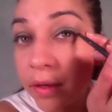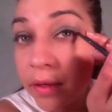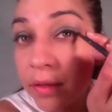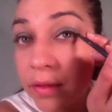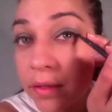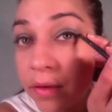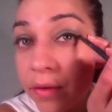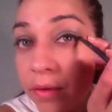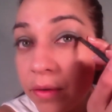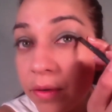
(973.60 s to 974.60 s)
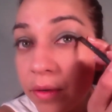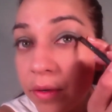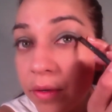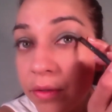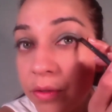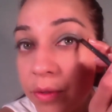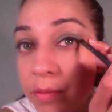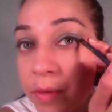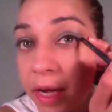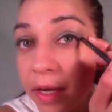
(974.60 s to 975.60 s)
So twist
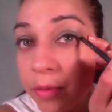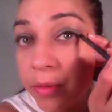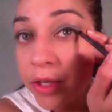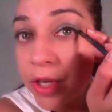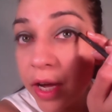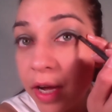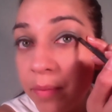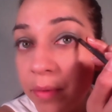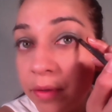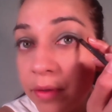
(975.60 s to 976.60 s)
my angle brush up.